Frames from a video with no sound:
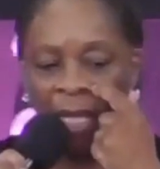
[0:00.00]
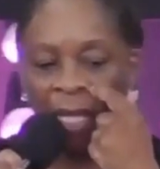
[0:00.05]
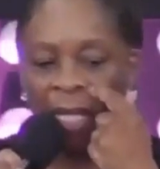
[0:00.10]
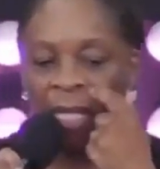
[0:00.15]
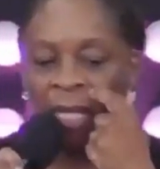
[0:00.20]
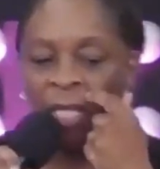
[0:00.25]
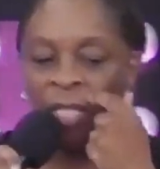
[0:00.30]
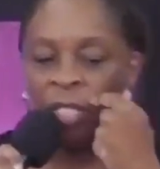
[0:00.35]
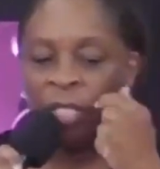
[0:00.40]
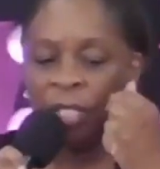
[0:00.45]

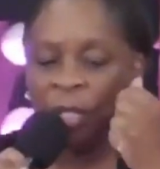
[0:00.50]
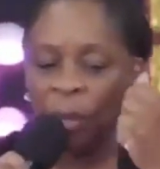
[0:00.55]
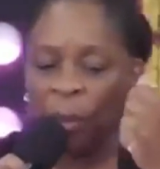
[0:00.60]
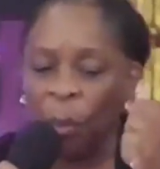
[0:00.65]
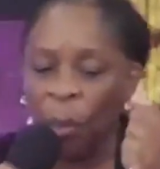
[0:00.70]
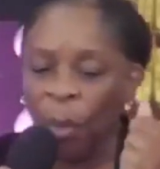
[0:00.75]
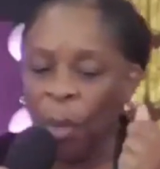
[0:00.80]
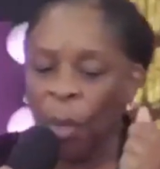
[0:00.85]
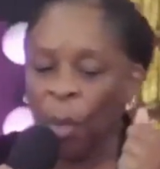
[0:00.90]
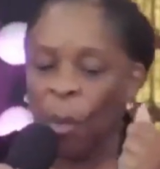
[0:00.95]

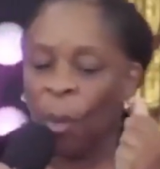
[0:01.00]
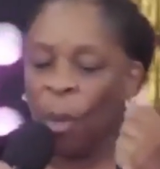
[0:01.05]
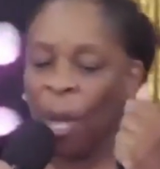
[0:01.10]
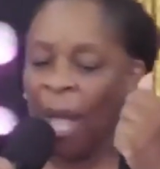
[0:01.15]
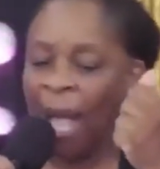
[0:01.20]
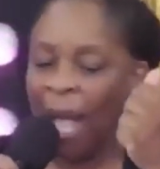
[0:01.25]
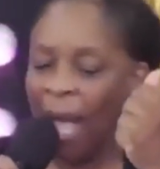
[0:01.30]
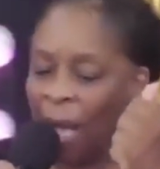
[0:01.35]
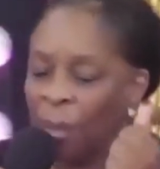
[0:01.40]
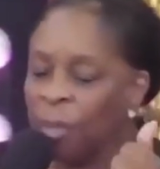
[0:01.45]
So,
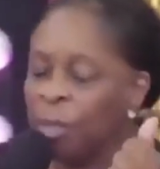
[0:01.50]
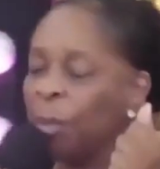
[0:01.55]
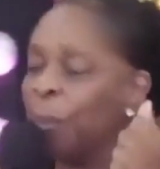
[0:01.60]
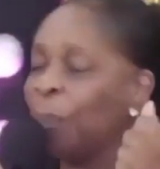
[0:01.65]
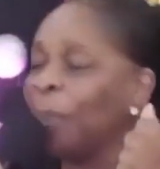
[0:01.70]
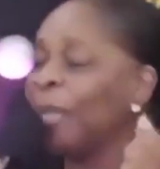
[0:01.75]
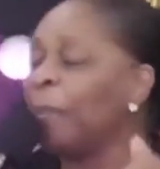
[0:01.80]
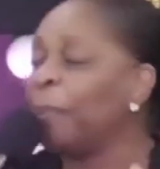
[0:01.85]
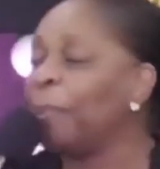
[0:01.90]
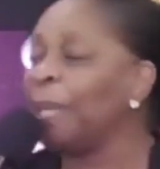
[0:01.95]
how do
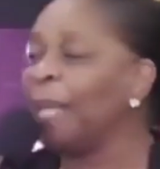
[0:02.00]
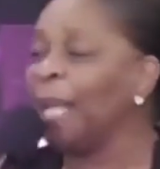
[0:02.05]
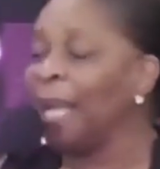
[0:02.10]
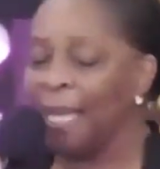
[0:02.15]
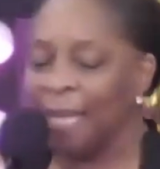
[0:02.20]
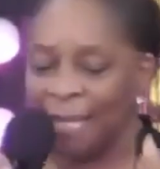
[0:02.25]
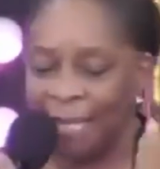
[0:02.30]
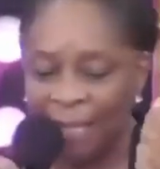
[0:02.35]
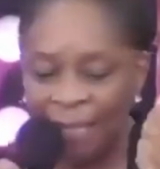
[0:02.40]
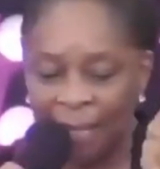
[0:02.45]
we
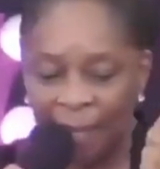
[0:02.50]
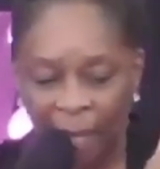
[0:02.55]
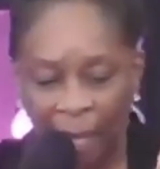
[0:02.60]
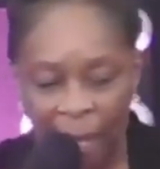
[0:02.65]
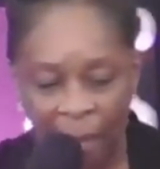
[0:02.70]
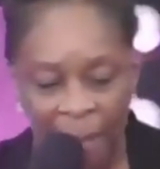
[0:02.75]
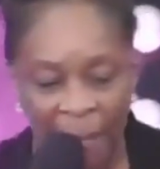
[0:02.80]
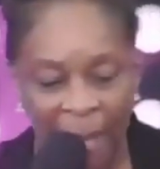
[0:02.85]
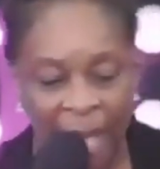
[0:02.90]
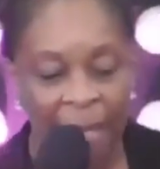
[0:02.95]
apply these
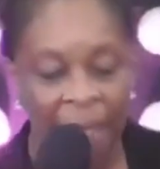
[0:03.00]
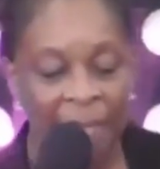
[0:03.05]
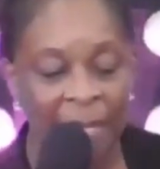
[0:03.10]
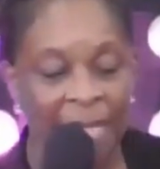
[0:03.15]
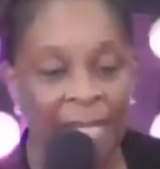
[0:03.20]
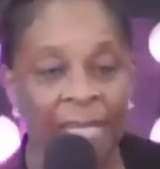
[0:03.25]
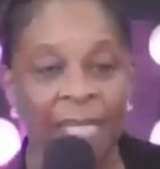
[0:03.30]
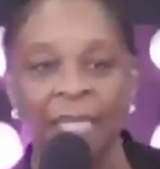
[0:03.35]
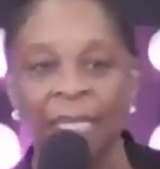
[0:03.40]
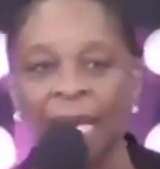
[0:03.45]

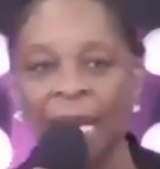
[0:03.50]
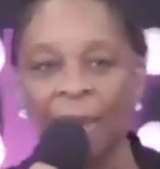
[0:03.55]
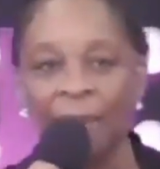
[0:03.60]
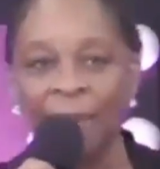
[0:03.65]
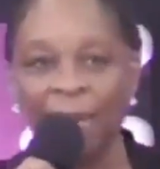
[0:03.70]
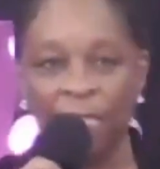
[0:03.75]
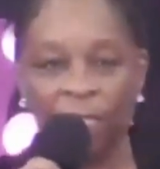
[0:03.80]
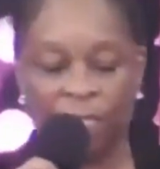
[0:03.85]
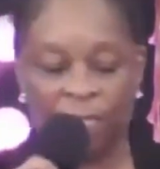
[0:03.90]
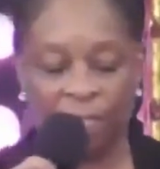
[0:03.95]
commandments and
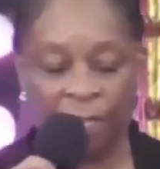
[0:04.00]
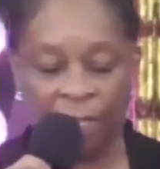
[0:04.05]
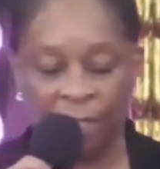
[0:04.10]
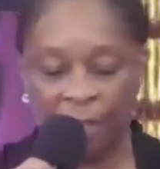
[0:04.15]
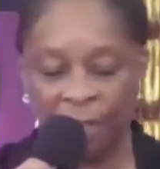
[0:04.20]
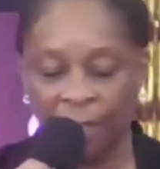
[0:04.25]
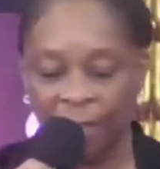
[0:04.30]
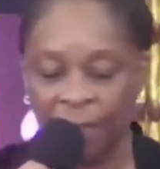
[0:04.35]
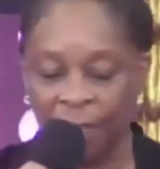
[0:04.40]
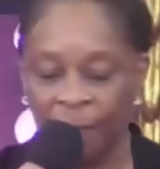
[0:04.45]

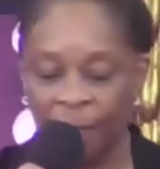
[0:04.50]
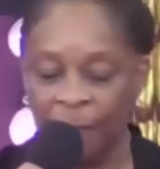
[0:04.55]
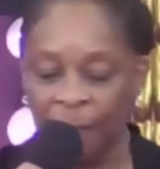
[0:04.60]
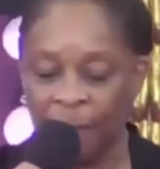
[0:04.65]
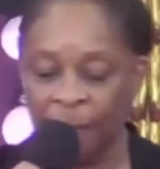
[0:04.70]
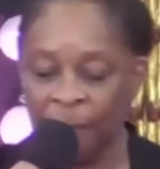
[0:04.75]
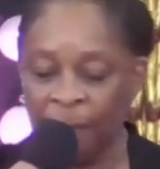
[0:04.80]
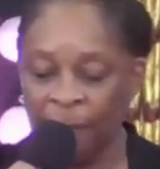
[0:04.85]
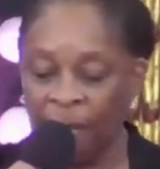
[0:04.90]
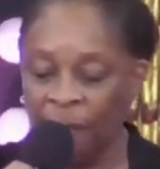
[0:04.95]
directions
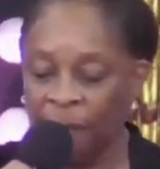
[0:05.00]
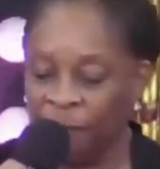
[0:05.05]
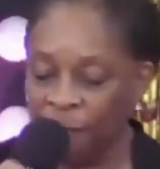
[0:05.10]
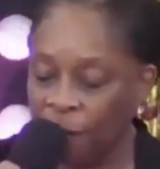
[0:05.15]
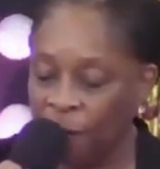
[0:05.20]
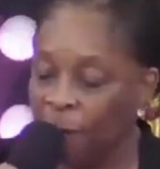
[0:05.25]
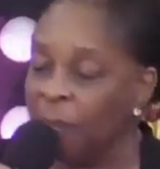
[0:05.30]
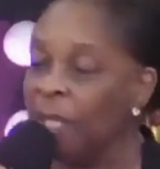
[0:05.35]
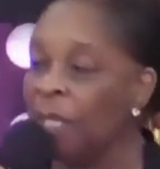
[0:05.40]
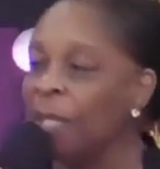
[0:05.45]

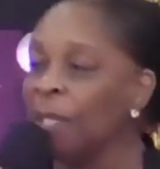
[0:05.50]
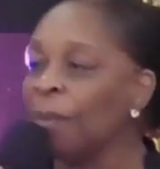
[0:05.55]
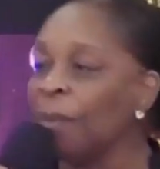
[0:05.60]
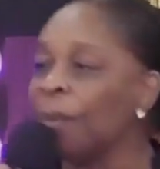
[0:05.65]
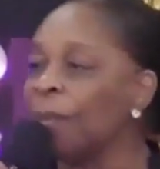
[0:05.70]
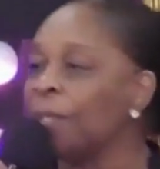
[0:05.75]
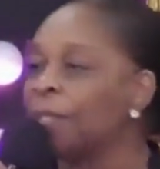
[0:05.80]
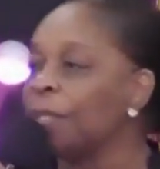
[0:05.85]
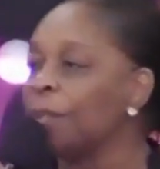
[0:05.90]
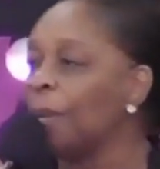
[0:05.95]
from the
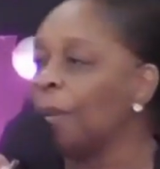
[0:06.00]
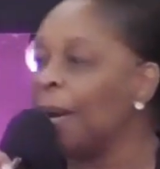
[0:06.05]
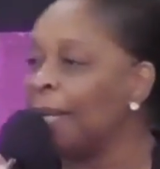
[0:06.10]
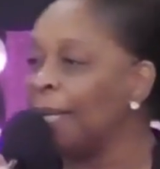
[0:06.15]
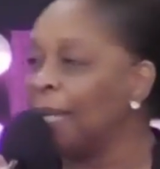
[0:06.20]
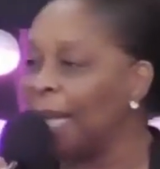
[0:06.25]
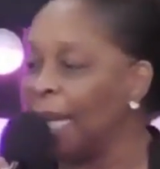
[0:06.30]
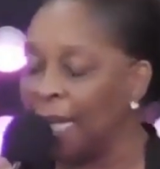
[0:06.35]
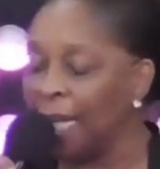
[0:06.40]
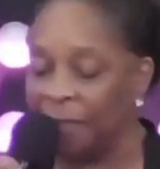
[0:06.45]
Lord to our
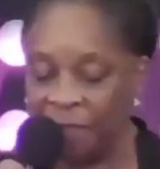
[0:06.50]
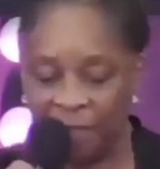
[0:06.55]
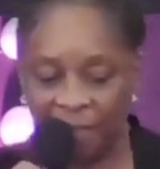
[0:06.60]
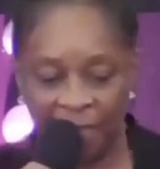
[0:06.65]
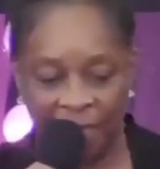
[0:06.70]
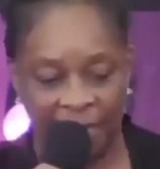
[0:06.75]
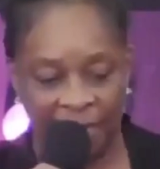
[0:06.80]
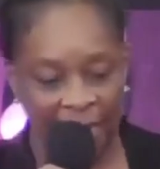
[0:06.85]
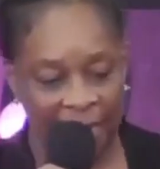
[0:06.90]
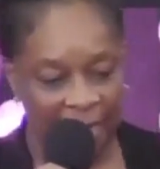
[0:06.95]
lives
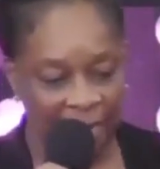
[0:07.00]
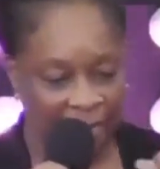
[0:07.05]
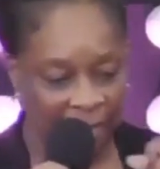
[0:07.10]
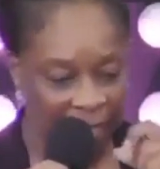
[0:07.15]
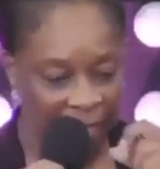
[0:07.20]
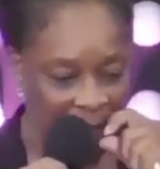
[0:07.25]
today?